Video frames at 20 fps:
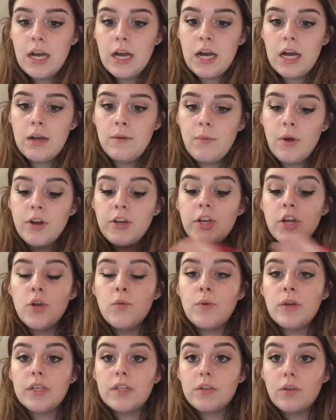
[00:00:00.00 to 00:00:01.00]
I knew
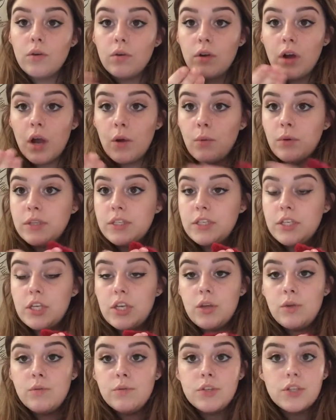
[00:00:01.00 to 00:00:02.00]
which song I want to
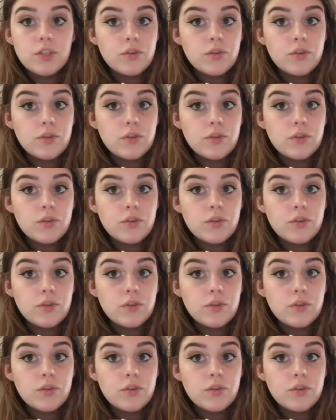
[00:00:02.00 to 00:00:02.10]
use